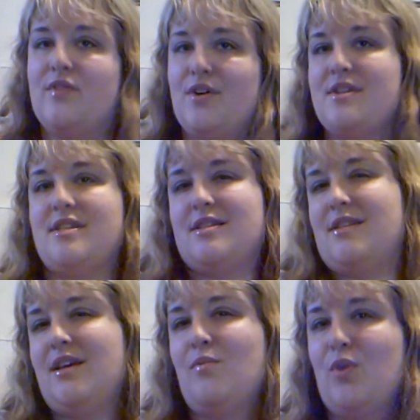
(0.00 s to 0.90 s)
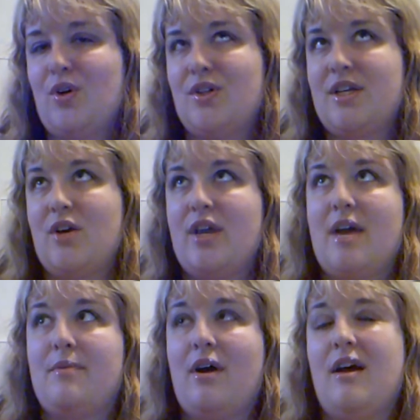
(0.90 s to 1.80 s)
go to Disney World and go to
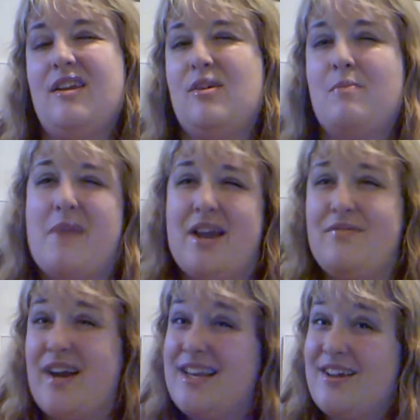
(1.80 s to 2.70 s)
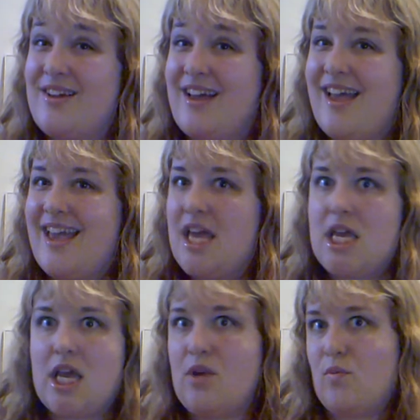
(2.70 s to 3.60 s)
Epcot, you might find a
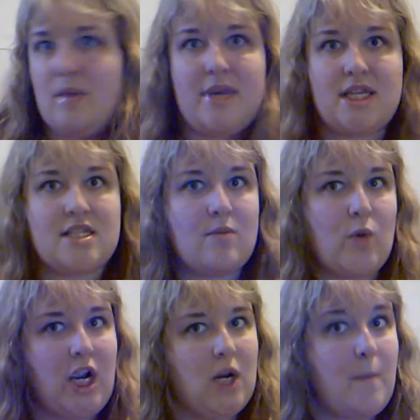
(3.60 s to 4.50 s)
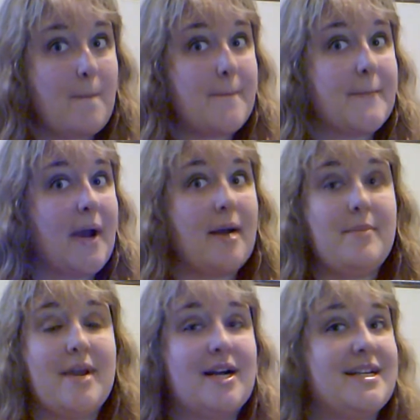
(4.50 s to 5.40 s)
hidden Remy somewhere. I'm
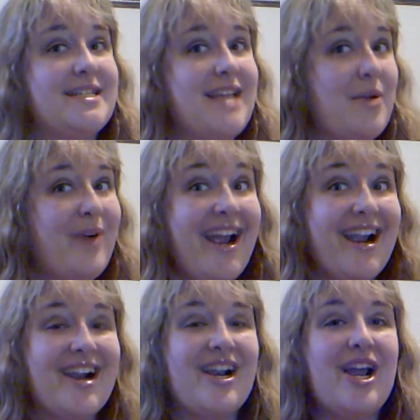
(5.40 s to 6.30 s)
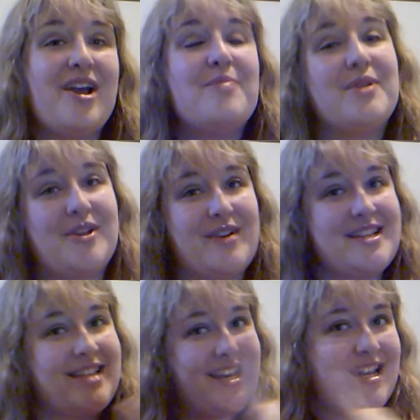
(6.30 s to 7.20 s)
not going to say where, but there
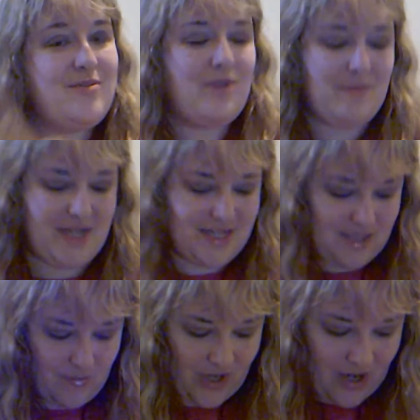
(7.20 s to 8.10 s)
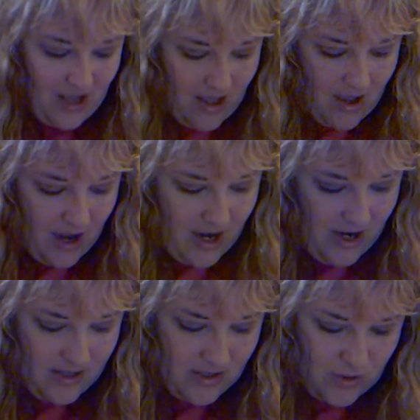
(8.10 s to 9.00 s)
is a hidden Remy somewhere.
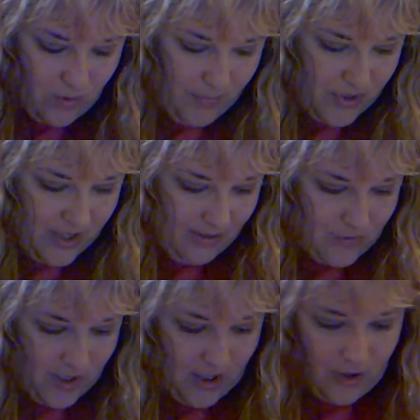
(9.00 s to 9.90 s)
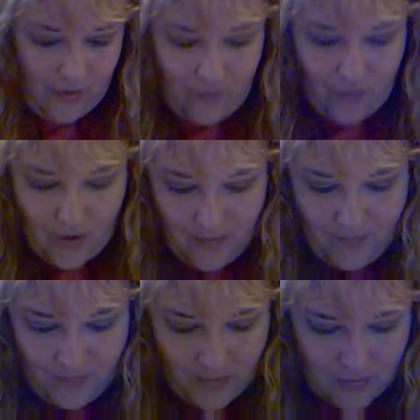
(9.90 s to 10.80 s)
And there's one more thing I'm trying to look for.
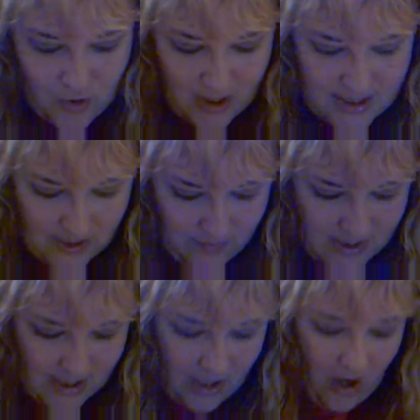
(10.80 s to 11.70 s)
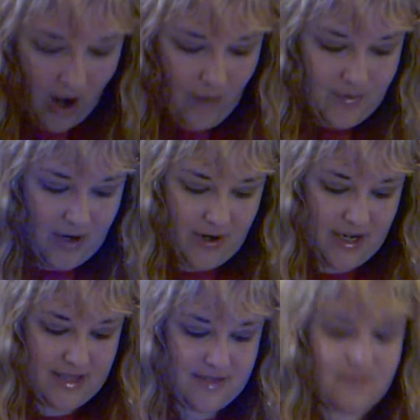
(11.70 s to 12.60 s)
I'm trying to see if it's in here. Oh, there it
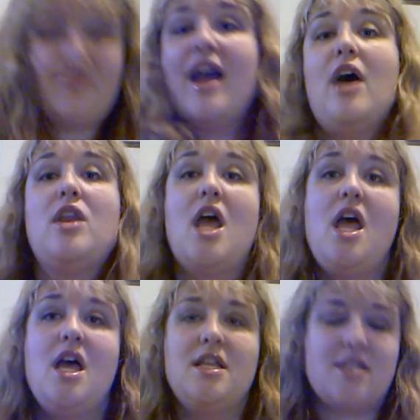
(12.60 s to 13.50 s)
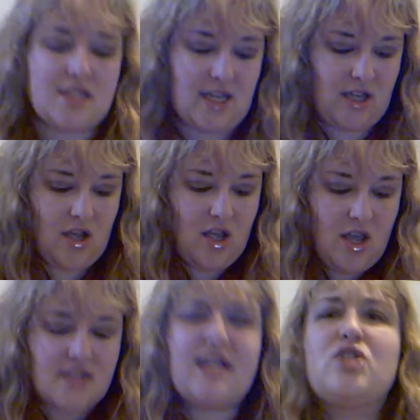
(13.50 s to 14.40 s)
is. Found it. It's like a
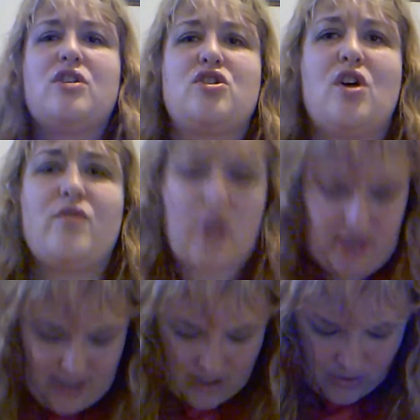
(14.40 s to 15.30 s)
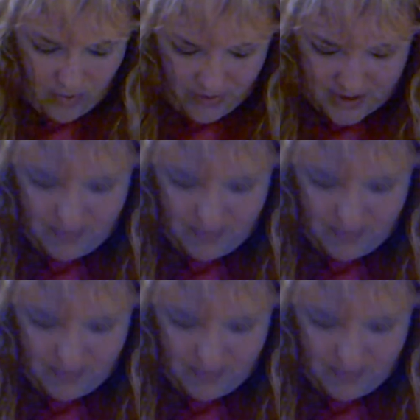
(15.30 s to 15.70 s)
a treasure trove trying to get through all this